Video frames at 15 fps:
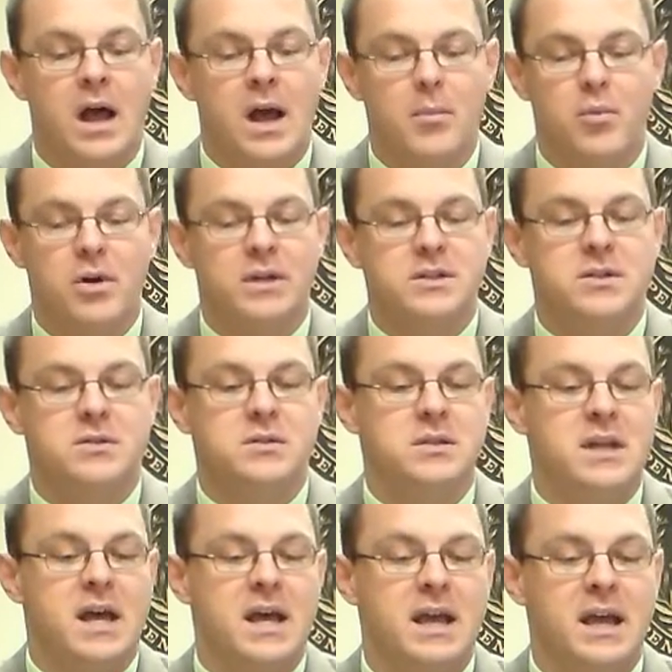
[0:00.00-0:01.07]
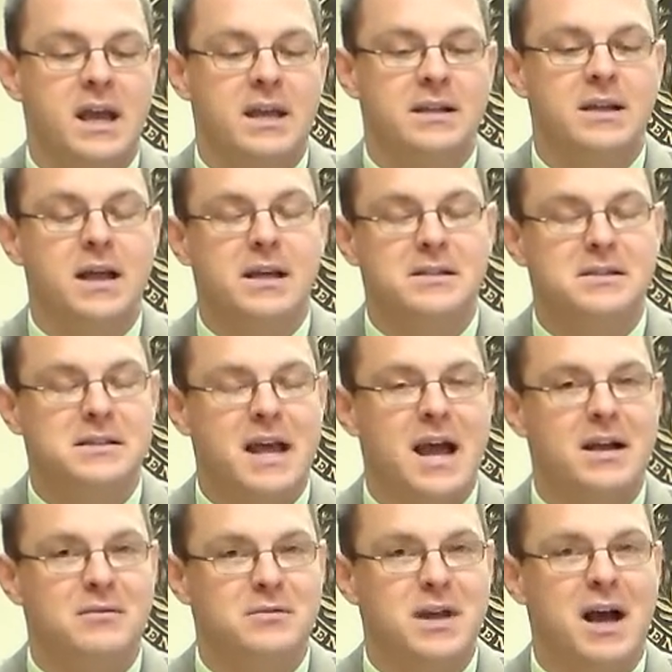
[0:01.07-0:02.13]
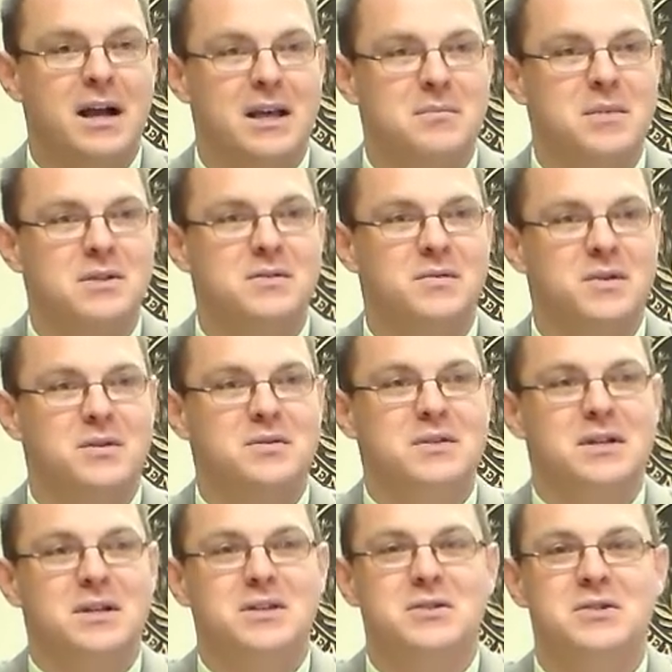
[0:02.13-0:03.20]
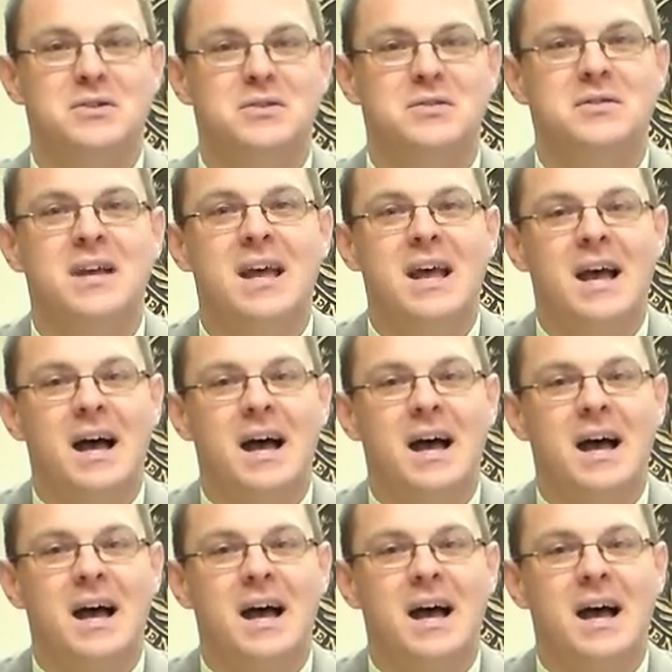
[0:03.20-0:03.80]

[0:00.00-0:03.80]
I bring to you today a stack of documents for your signatures